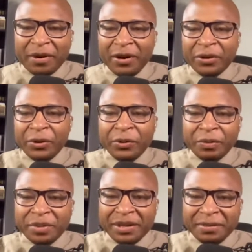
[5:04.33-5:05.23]

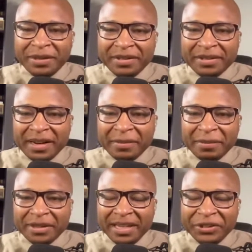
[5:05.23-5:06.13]
Margot Pittman, God
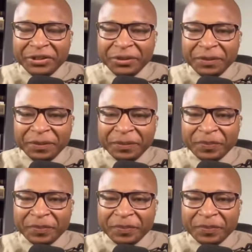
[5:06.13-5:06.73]
bless you.